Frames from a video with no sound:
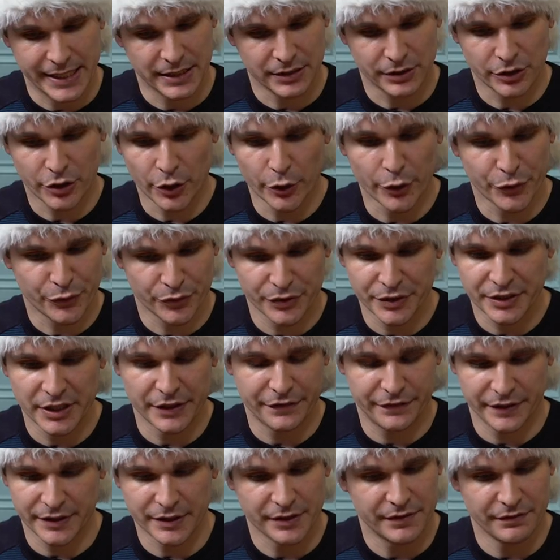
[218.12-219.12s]
and go through
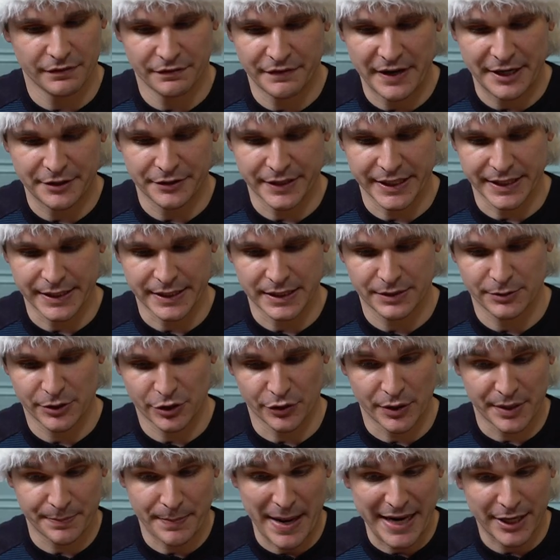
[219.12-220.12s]
different variants.
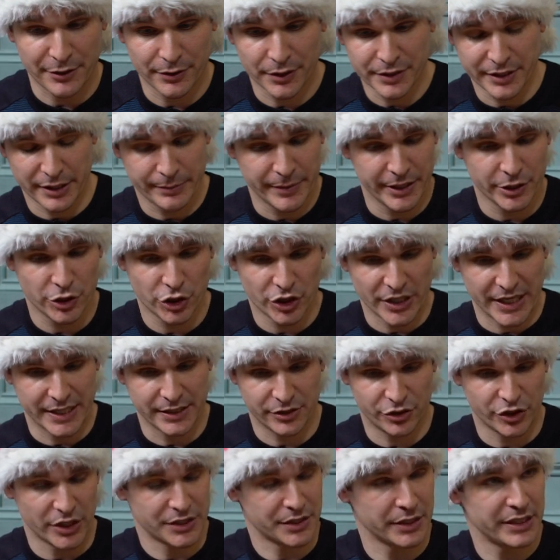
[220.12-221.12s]
So the background image
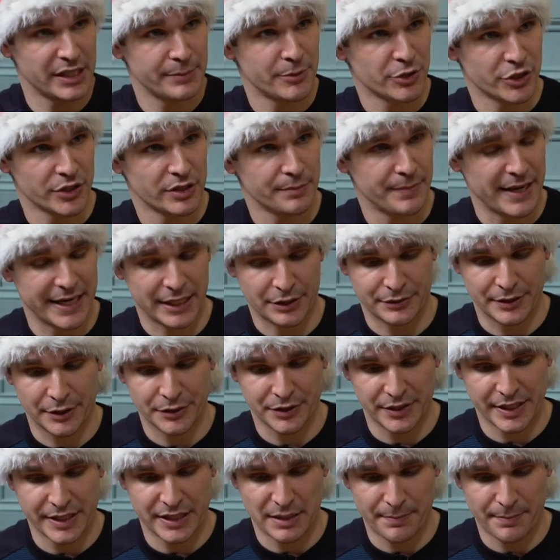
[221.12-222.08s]
is just an image in the background.